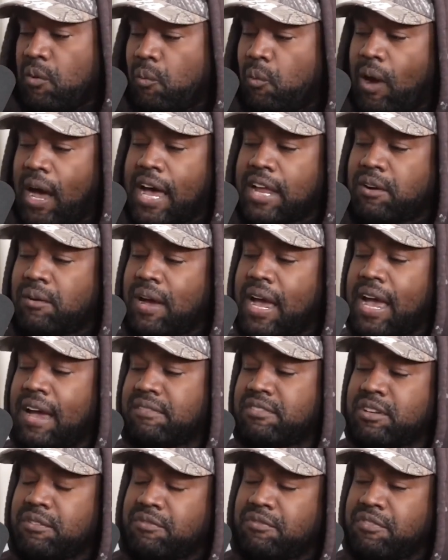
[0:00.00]
well, I don't
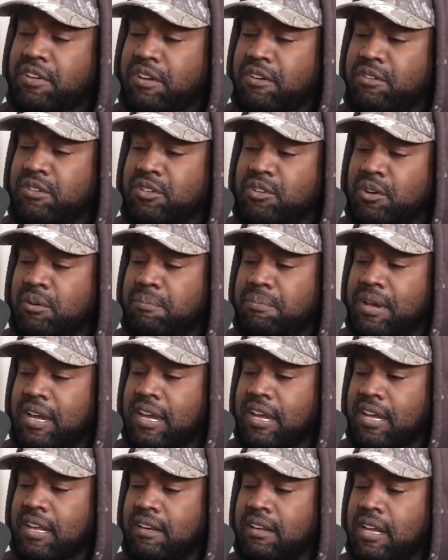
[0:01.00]
have to feel your
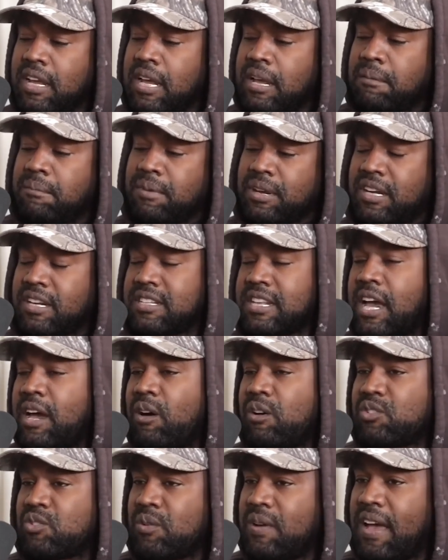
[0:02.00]
pain because I
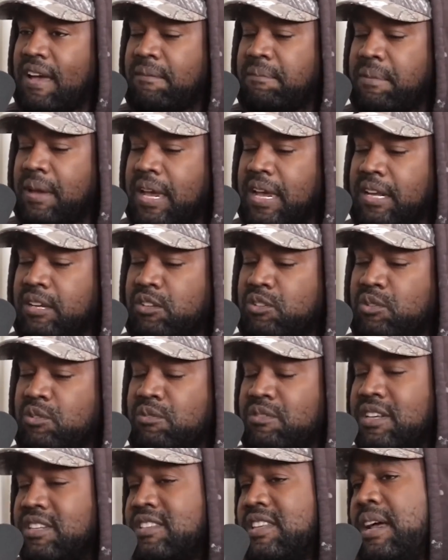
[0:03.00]
also have pain
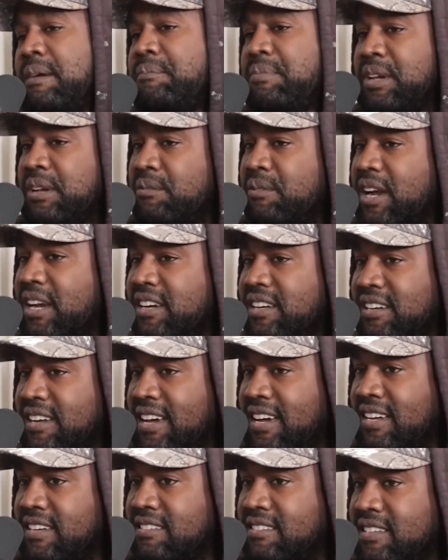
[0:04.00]
too that's not being
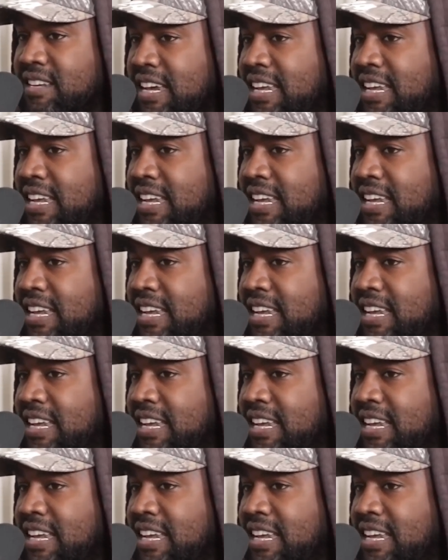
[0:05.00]
recognized.